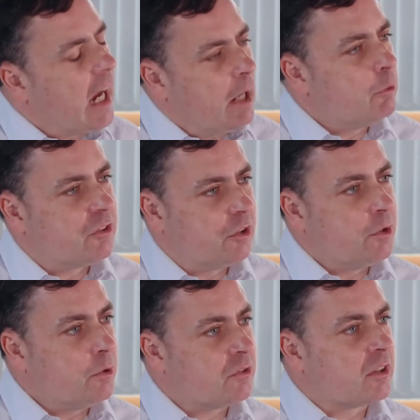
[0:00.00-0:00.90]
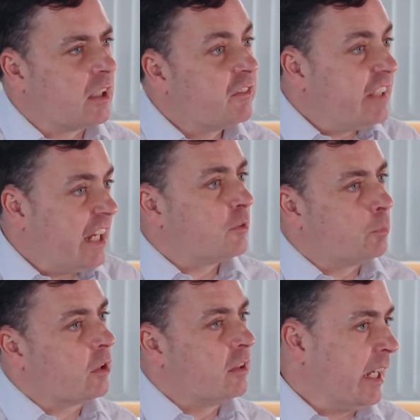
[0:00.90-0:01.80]
how-tos and kind of
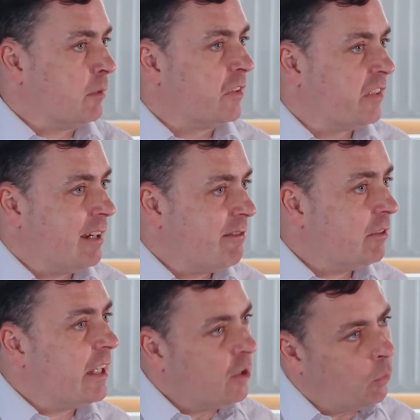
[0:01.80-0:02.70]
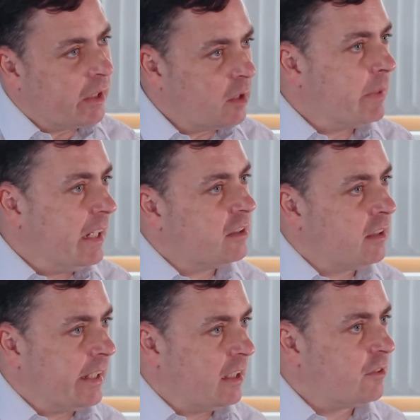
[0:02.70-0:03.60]
textbook-like material in a
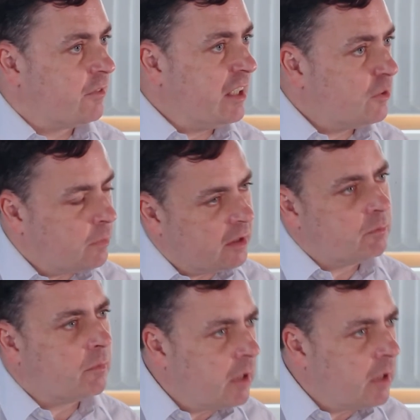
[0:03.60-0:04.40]
Wikipedia-like interface, but